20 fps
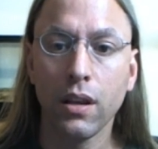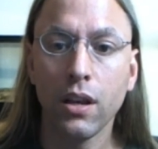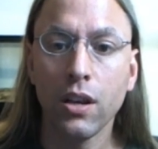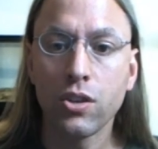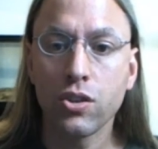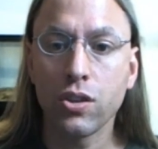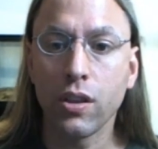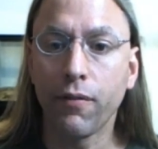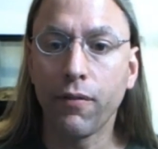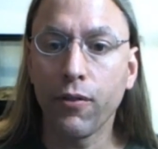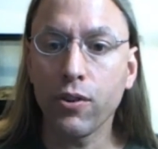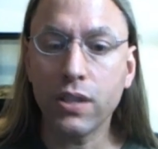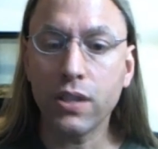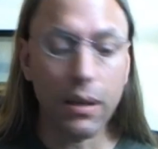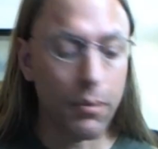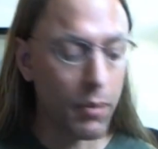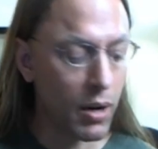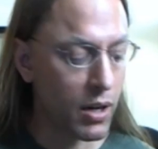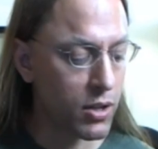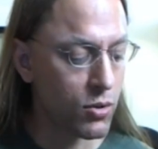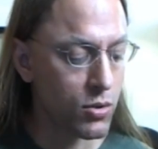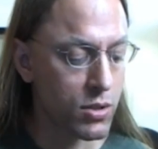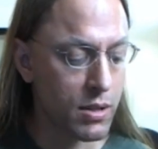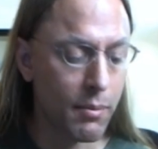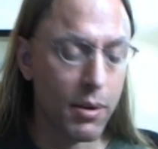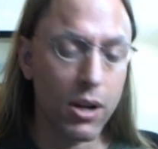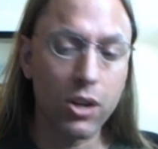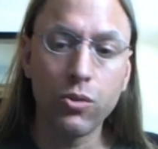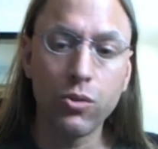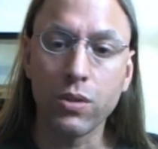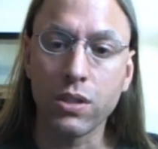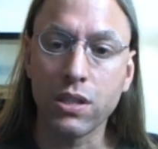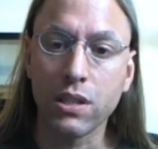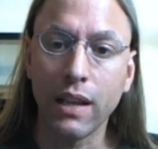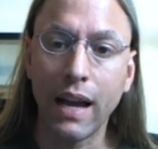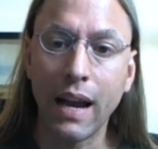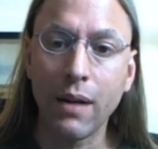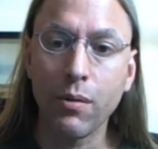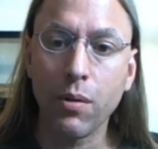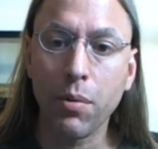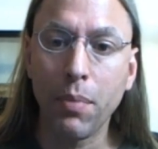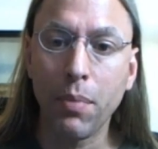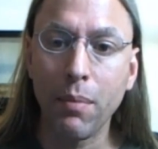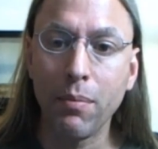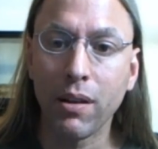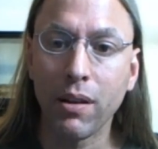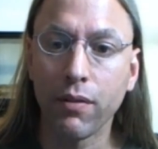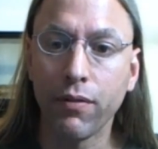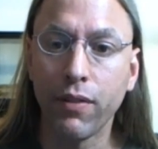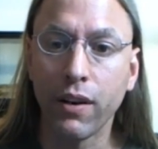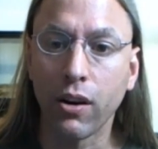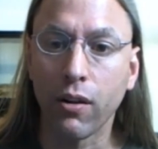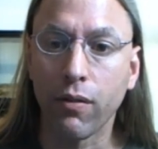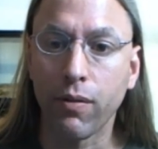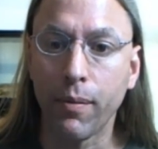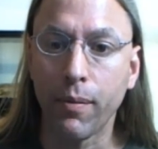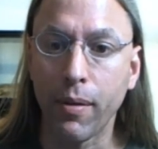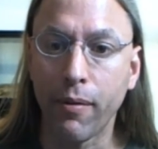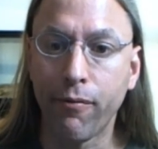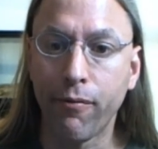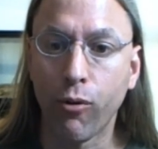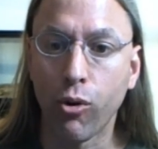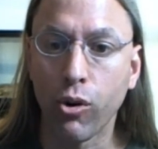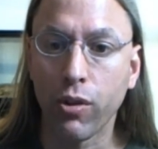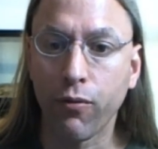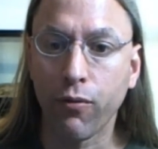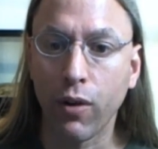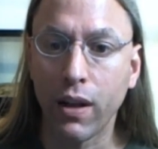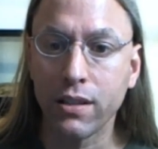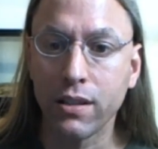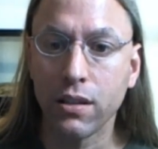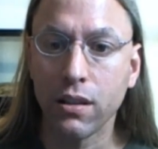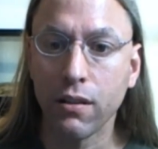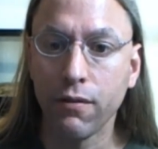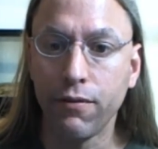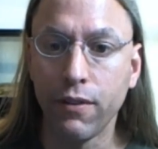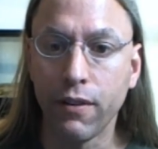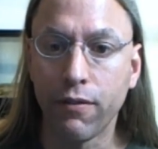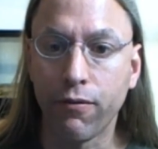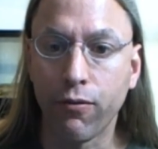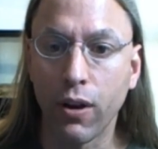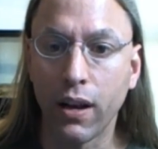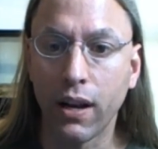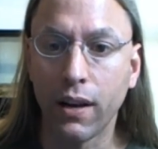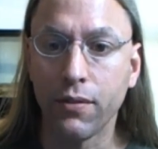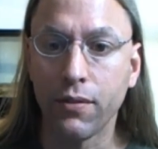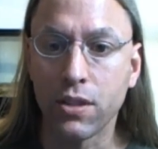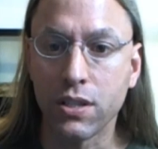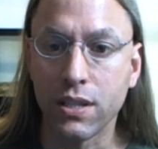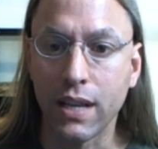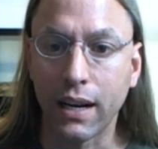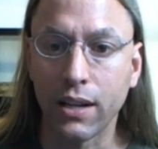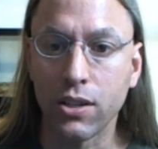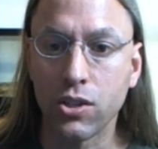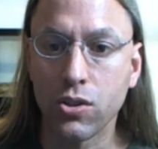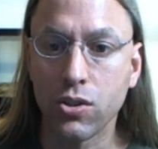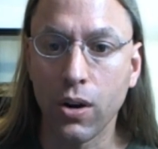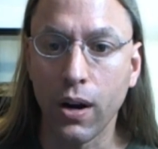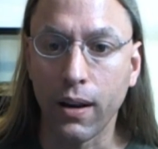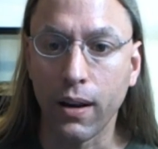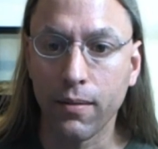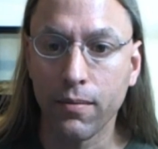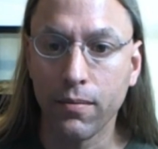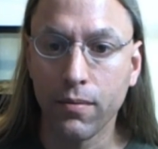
So the first thing I'm going to do is I'm going to do a slide with my middle finger from the 4th fret to the 5th fret of the 2nd string.